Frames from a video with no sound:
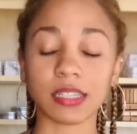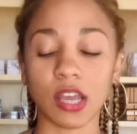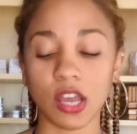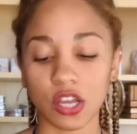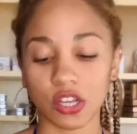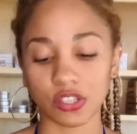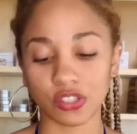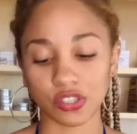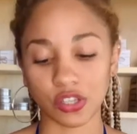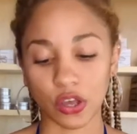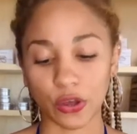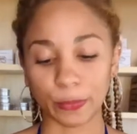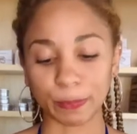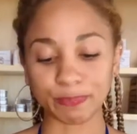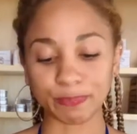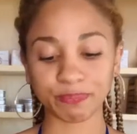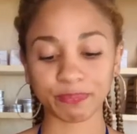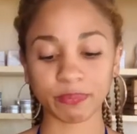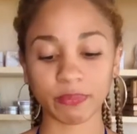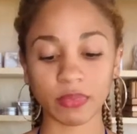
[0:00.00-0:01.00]
So
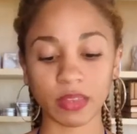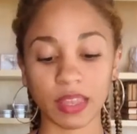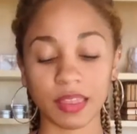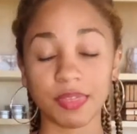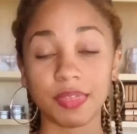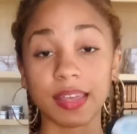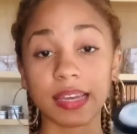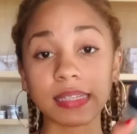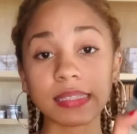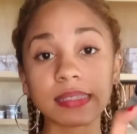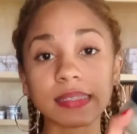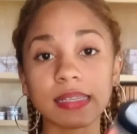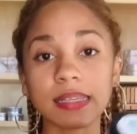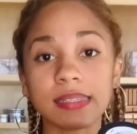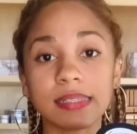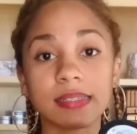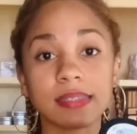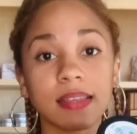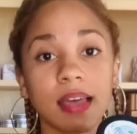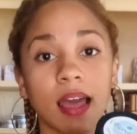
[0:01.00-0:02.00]
this
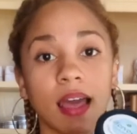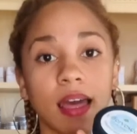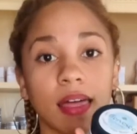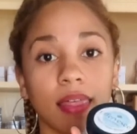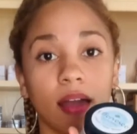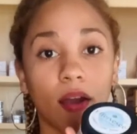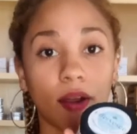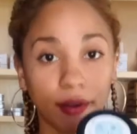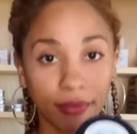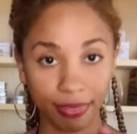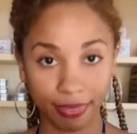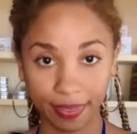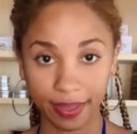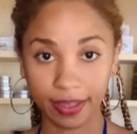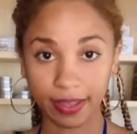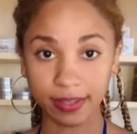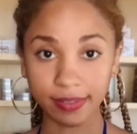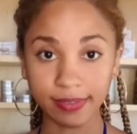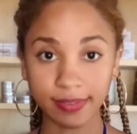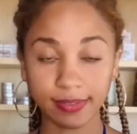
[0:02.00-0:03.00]
is our
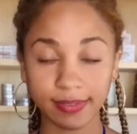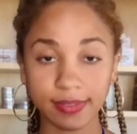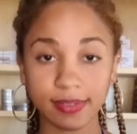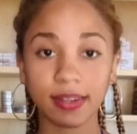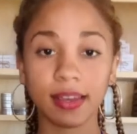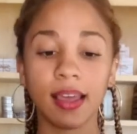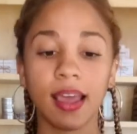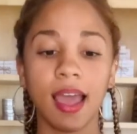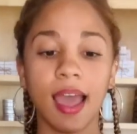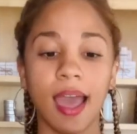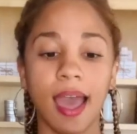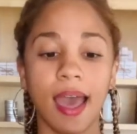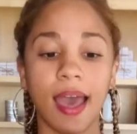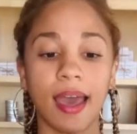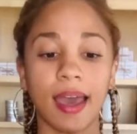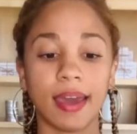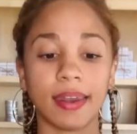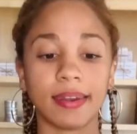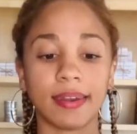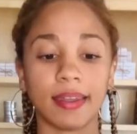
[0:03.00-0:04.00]
thickest,
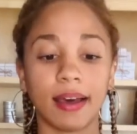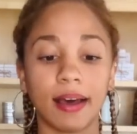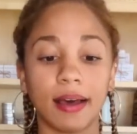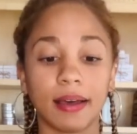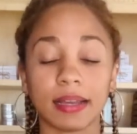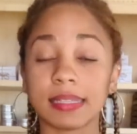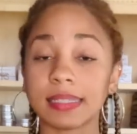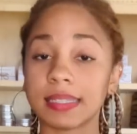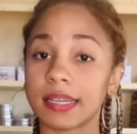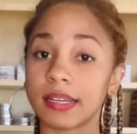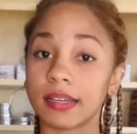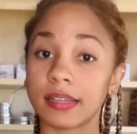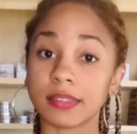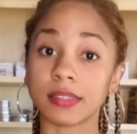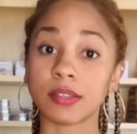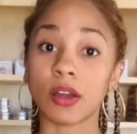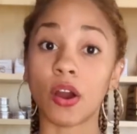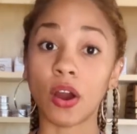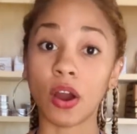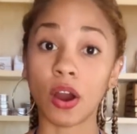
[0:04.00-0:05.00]
and because it has
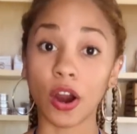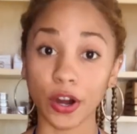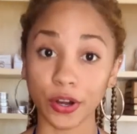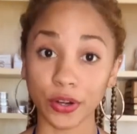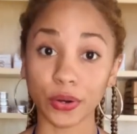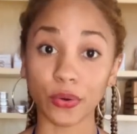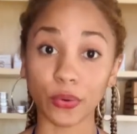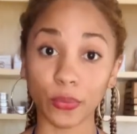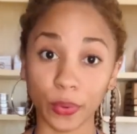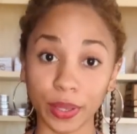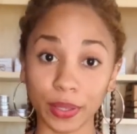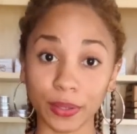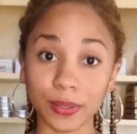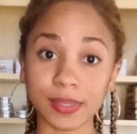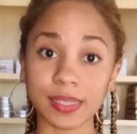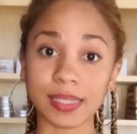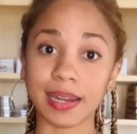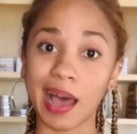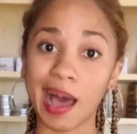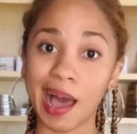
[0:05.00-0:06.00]
harder oils and
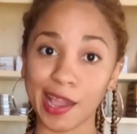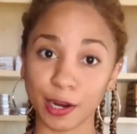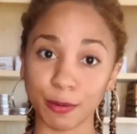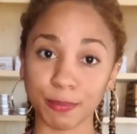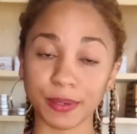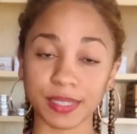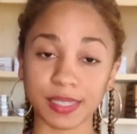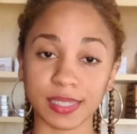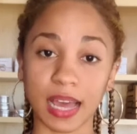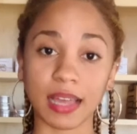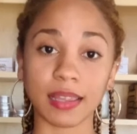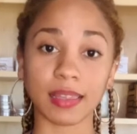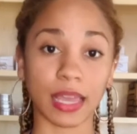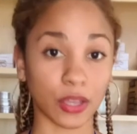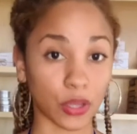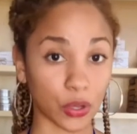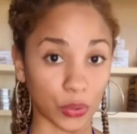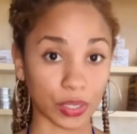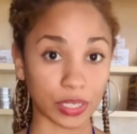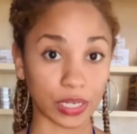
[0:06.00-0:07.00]
a higher percent, like
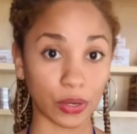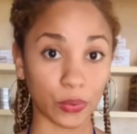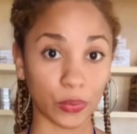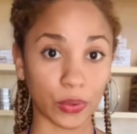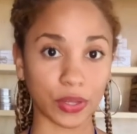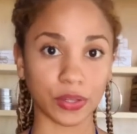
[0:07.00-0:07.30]
coconut oil.